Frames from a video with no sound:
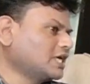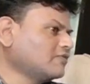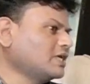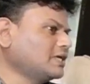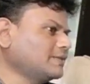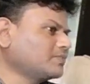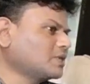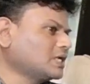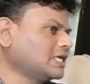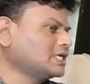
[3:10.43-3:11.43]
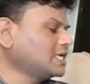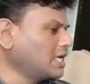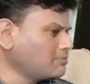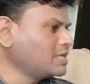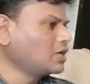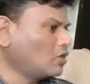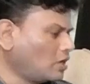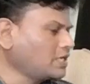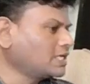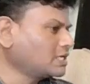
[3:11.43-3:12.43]
that way, LinkedIn helped me a
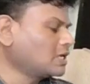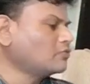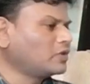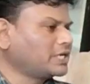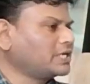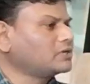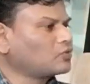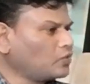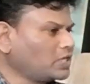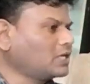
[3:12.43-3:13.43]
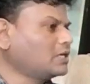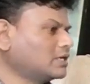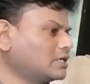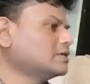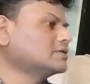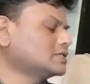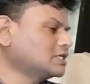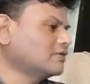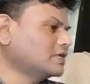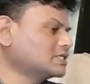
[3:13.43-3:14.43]
lot in converting quick
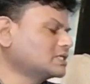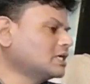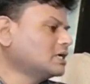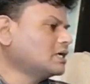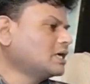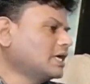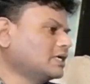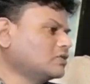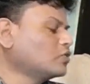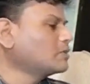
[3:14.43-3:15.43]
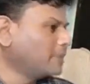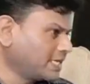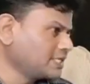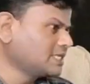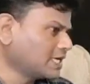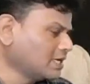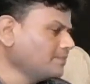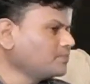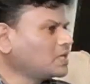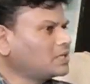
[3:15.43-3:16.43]
service and quick buying cycle.
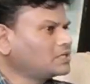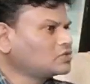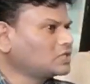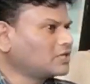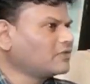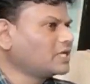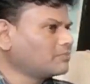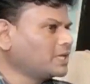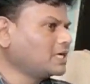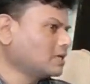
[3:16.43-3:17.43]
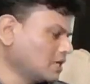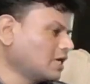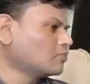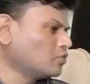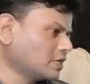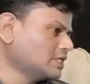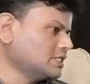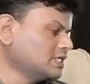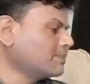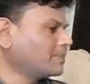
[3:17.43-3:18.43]
So that way, it made a lot more
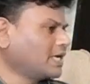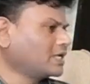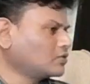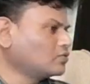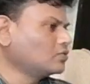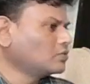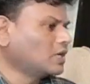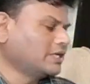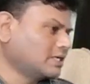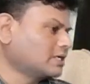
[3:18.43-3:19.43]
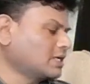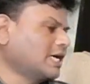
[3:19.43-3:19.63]
easy comparing to other